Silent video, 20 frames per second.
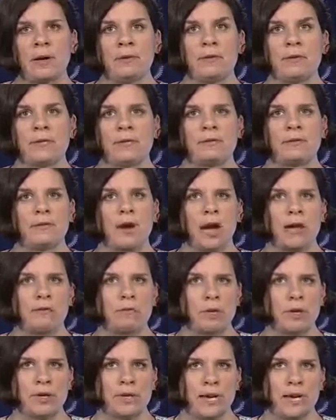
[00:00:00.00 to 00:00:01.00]
It was
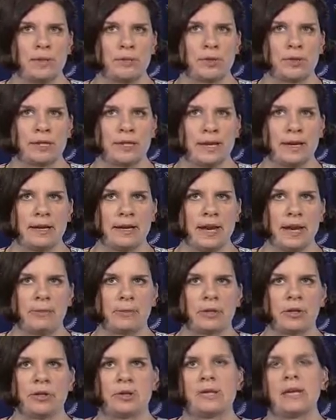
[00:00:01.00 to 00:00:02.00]
5.8% in
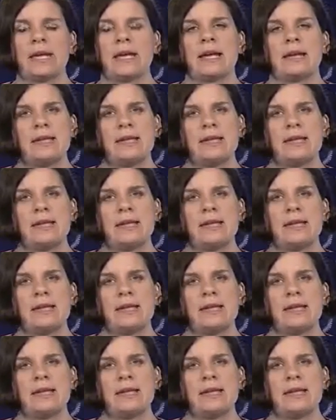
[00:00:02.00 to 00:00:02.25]
April.